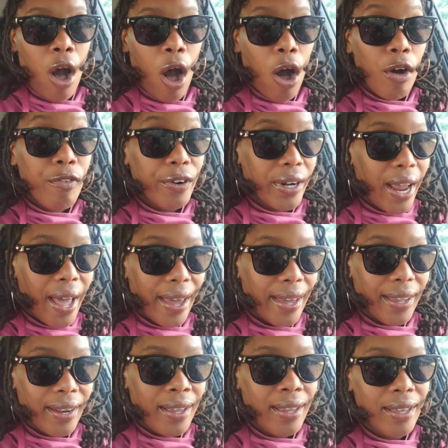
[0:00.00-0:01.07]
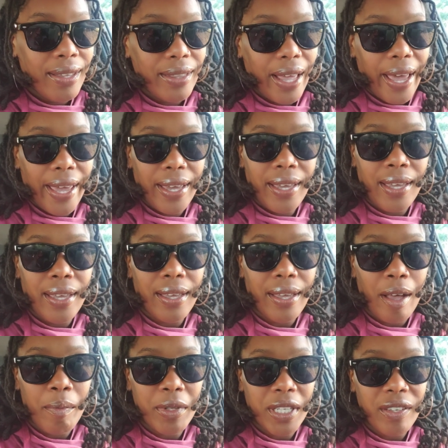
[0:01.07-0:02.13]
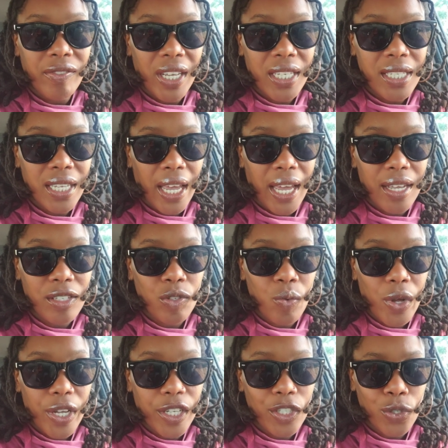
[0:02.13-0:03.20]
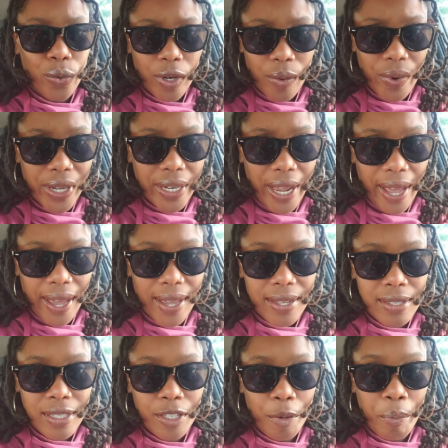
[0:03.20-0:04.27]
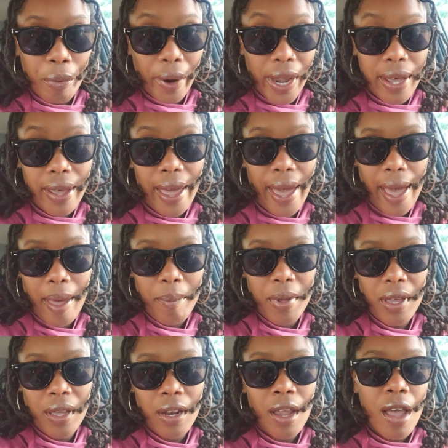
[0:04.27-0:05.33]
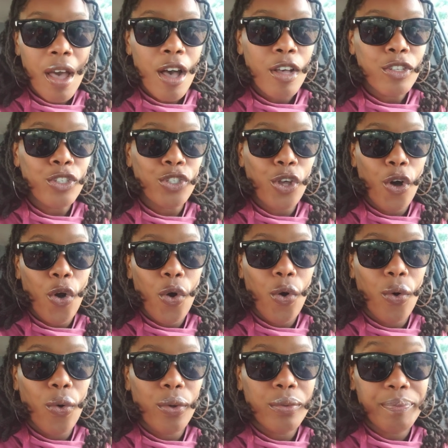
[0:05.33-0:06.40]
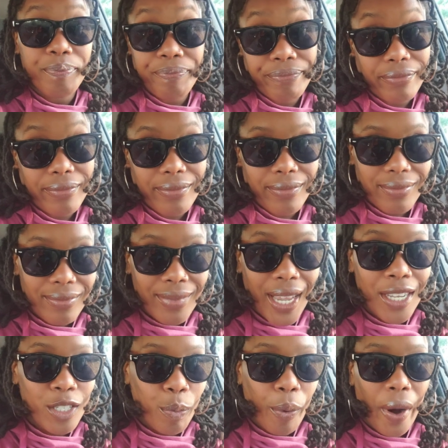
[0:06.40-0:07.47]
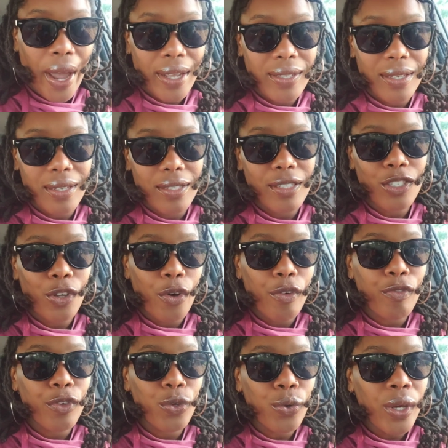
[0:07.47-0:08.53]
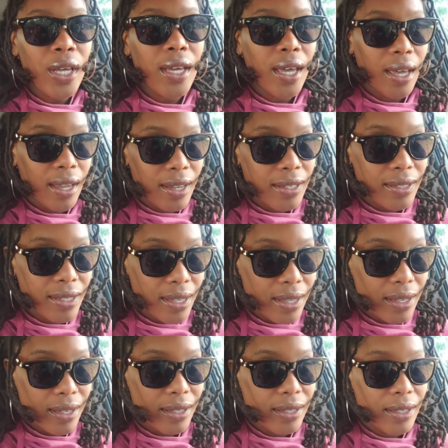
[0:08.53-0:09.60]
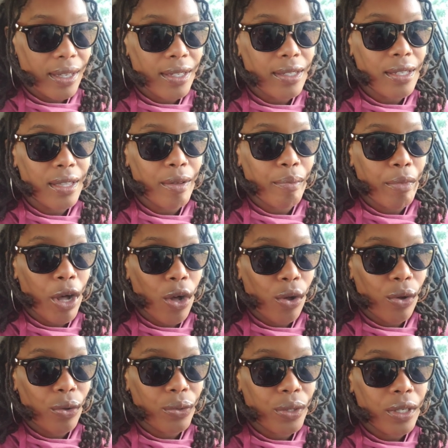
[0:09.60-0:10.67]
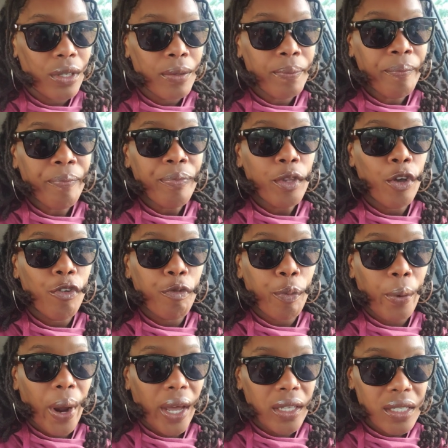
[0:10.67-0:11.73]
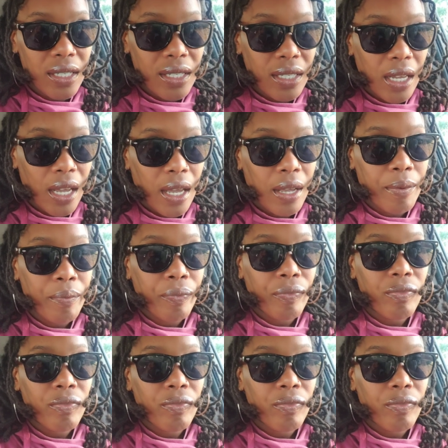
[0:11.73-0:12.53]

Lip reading: overnight. Like, I believe they say it's 21 days to break a habit. So that's practice. So if you can get into the mode of practicing